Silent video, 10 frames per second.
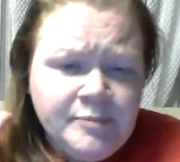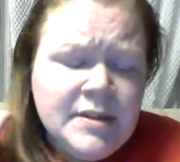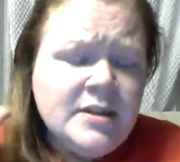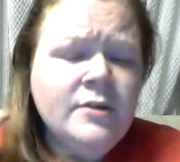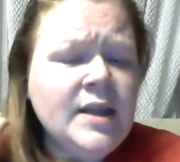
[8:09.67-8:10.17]

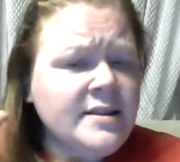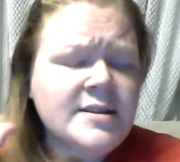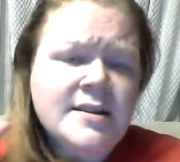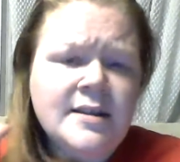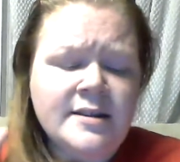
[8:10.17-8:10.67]
so that's
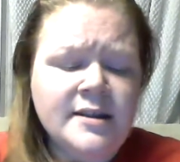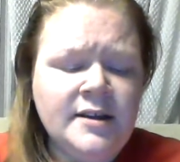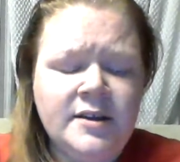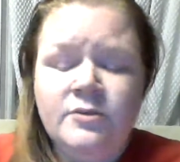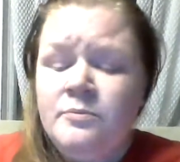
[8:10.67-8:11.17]

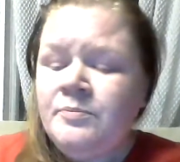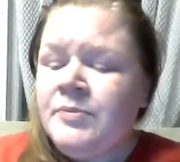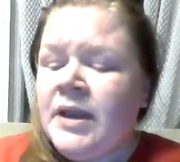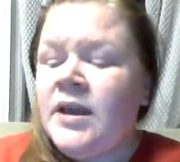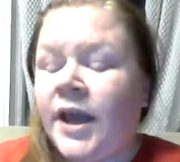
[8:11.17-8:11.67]
disgusting too.
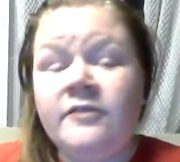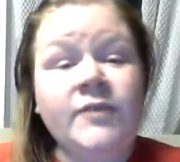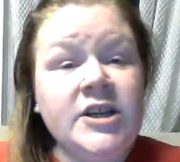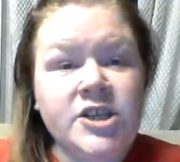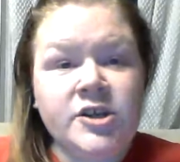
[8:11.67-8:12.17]
I
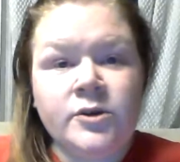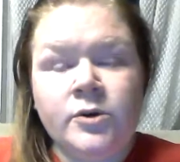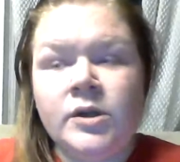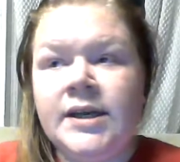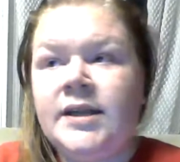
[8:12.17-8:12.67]
invite you to
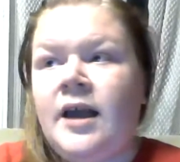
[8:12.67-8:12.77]
Google it.